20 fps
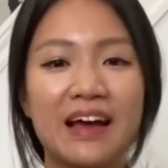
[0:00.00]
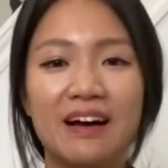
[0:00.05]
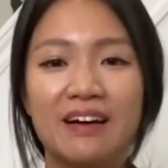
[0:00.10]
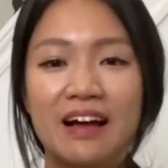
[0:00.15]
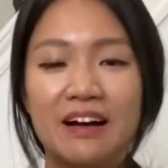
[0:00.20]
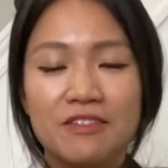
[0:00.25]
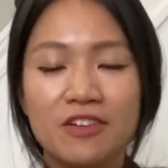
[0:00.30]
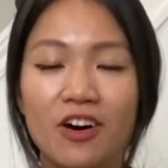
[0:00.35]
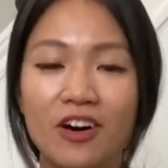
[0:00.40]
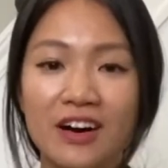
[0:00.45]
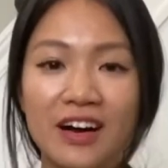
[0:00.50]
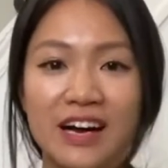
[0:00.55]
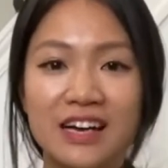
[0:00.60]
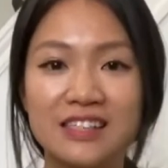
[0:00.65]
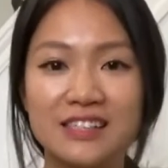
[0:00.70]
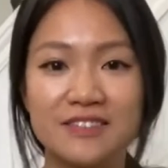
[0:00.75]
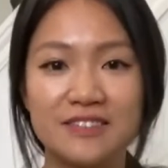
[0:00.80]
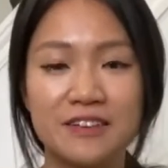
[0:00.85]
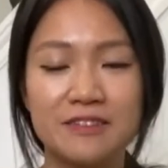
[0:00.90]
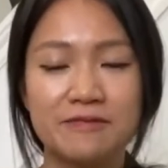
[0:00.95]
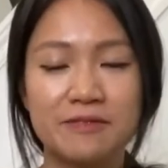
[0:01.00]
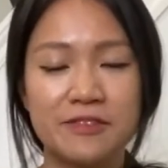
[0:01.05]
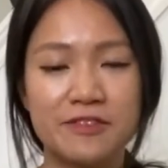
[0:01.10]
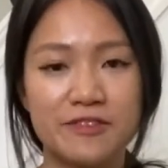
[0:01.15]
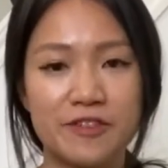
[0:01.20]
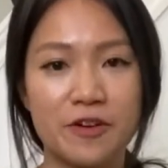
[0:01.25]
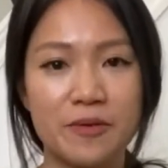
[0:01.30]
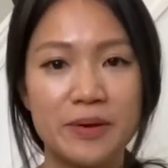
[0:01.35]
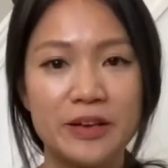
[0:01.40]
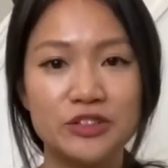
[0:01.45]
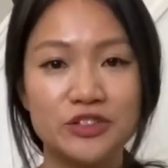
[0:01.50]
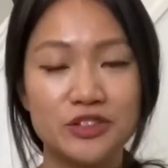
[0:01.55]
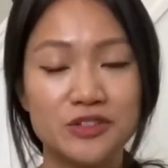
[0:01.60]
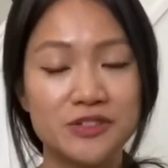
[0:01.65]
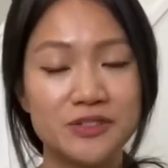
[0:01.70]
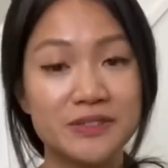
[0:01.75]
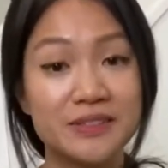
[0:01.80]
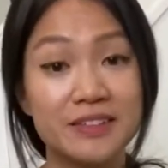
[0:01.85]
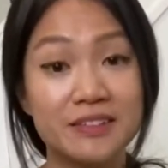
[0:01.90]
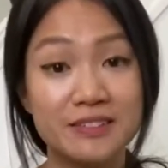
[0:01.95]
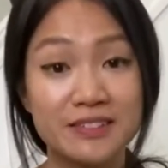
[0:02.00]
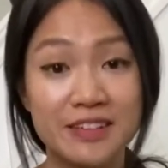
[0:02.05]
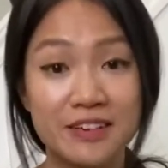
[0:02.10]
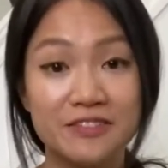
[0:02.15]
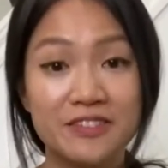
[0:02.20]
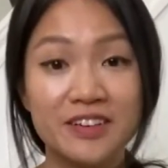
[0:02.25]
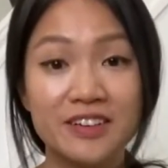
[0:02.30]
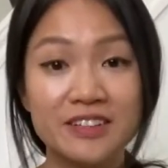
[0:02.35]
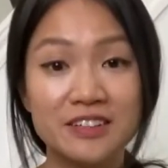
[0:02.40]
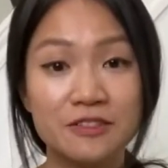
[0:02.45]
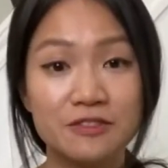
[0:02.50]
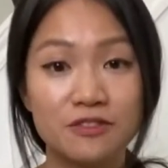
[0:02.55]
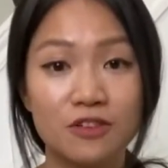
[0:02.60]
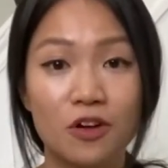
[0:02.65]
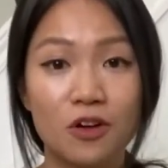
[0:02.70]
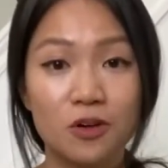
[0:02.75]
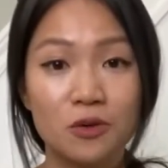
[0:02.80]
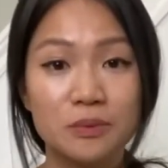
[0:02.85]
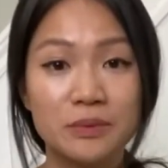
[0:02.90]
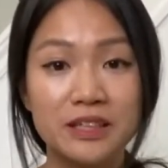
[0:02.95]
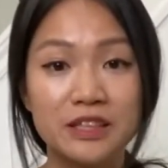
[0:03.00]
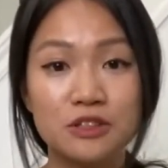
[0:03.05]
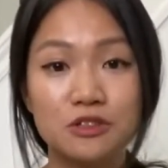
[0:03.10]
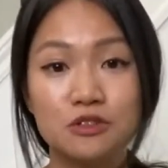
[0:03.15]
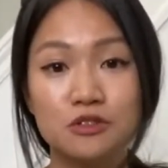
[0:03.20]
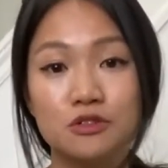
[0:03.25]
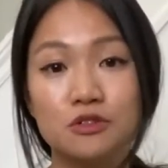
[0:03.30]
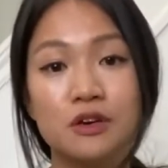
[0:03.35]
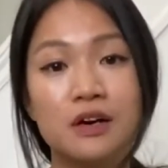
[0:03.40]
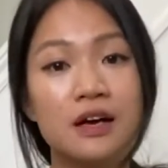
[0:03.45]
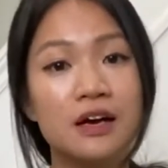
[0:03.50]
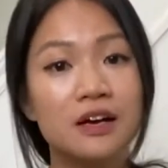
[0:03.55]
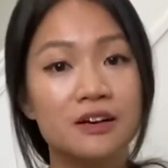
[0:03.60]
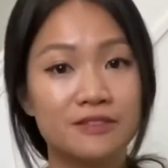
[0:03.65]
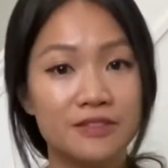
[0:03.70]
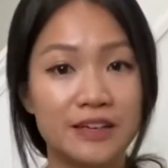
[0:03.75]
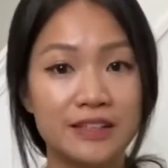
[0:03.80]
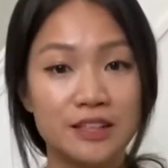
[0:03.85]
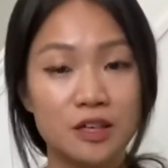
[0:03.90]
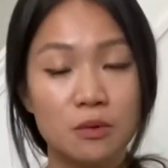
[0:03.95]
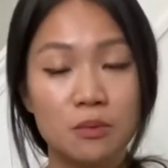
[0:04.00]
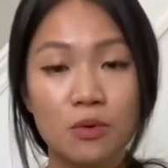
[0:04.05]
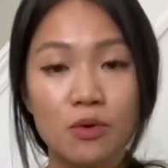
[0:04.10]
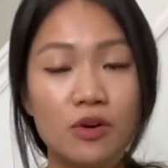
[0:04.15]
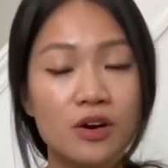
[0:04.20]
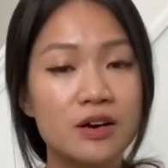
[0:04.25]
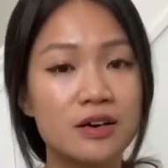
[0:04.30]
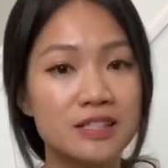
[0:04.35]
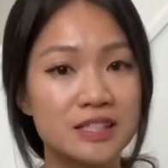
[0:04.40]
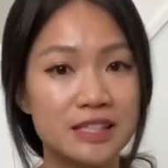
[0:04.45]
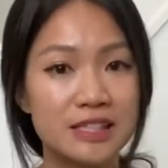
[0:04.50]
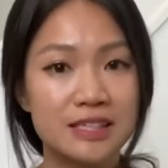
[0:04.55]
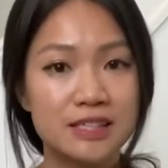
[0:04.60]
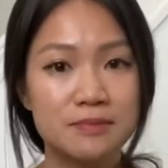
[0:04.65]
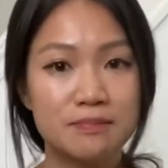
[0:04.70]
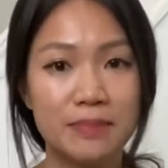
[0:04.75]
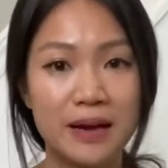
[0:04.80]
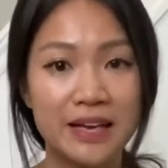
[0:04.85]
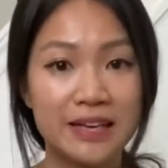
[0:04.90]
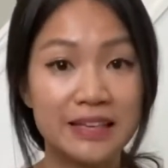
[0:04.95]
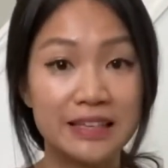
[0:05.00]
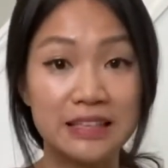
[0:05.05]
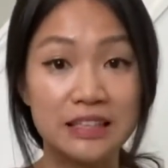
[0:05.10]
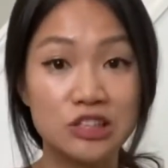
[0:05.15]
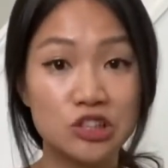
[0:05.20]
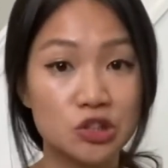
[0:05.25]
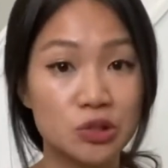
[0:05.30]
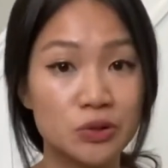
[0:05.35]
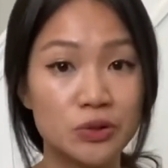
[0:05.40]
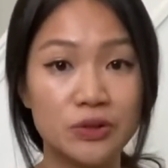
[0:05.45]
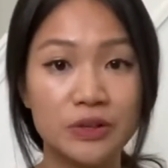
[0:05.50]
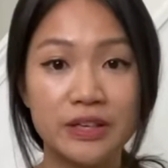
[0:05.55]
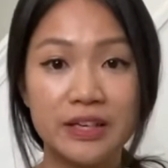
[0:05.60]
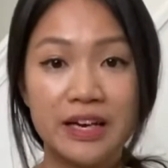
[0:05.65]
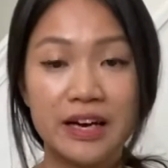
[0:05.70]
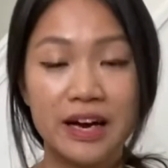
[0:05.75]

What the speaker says: I have all kinds of information, so you can definitely follow me to find out more. It's BeckyChoi_.